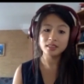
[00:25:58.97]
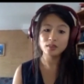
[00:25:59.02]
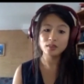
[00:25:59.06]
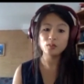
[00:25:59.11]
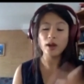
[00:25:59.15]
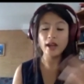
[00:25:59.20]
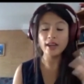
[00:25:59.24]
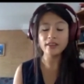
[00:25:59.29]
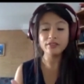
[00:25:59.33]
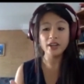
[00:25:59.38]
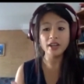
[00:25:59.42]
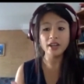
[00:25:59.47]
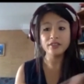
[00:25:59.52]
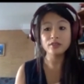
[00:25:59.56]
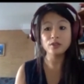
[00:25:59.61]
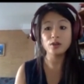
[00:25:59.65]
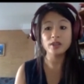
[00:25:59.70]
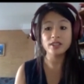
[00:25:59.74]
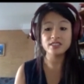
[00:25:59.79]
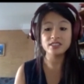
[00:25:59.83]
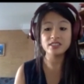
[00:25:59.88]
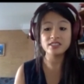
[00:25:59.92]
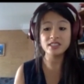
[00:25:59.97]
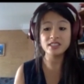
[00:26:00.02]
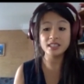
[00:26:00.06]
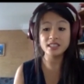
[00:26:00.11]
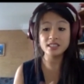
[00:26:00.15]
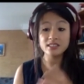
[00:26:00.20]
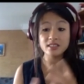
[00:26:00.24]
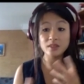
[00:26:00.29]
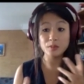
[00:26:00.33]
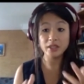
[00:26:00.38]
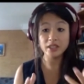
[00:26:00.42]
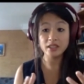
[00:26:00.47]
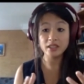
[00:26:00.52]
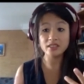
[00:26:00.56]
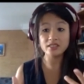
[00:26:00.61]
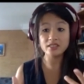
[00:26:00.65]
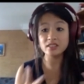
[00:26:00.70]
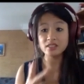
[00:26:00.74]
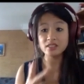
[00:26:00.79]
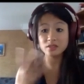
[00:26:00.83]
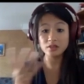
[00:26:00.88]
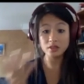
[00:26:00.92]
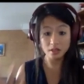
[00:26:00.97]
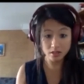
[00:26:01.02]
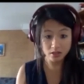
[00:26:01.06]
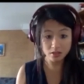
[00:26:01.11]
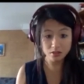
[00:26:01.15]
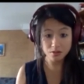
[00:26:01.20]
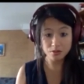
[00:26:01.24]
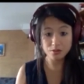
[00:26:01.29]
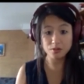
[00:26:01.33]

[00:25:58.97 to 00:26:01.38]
Wi-Fi, of course, is easy because it's